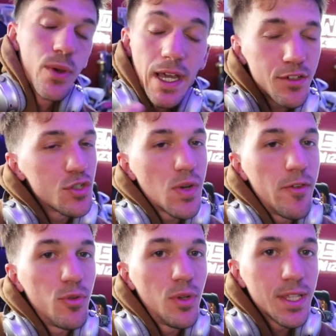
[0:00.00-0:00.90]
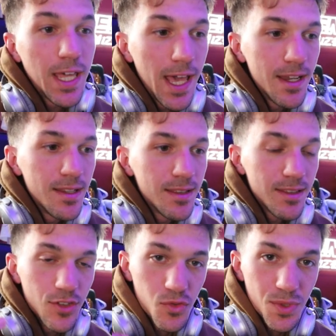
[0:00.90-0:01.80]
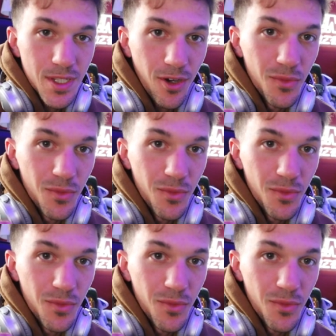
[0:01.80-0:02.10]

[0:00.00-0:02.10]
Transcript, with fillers: We actually travel again this week.